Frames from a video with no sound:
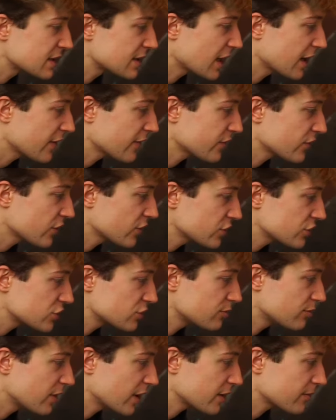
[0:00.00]
I have an urge
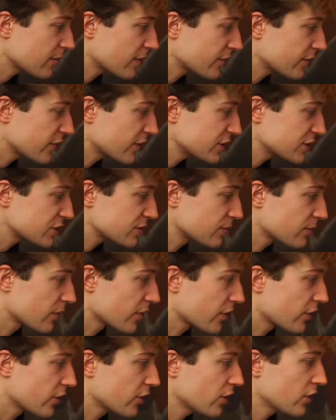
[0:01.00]
to break my friendship
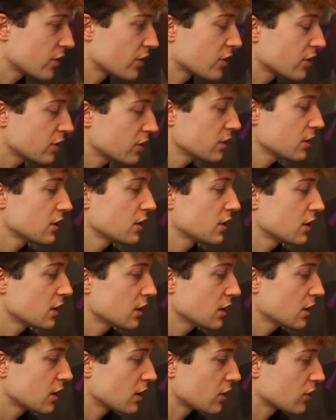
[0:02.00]
with her. Huh?
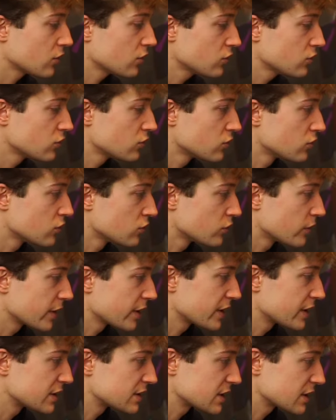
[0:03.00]
Oh
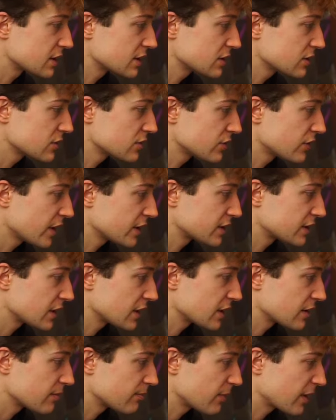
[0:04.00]
wait, I didn't read
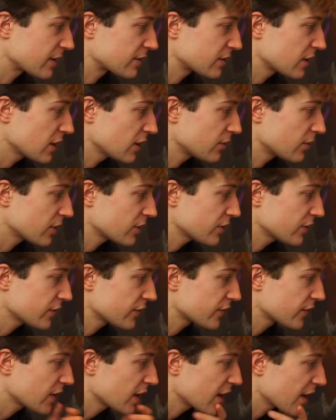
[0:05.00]
that. But what
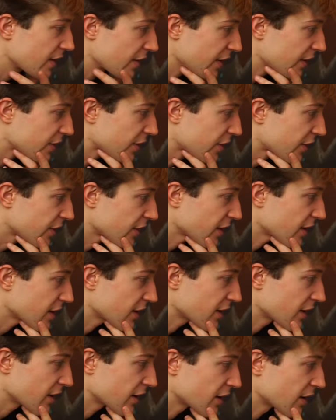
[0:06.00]
if that
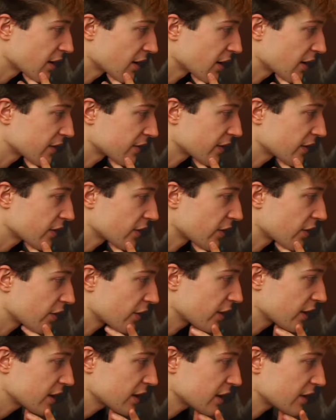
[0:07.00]
the
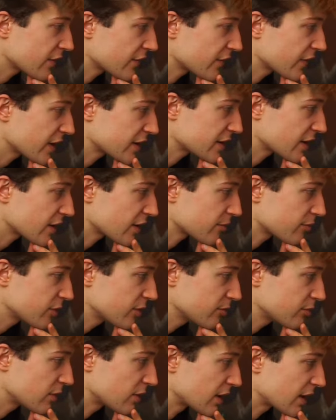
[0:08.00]
thing affect other
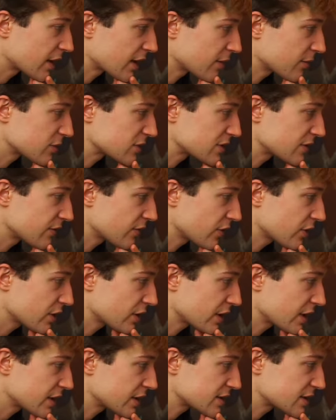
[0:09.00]
people? Like I was
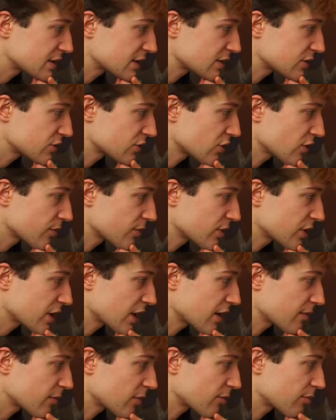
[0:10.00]
avoiding her instead to
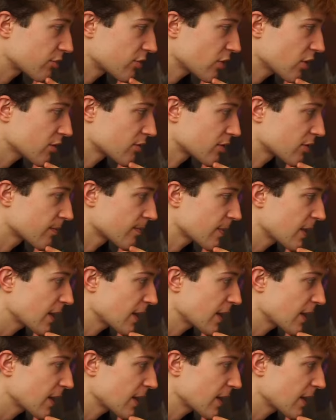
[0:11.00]
communicate my problem.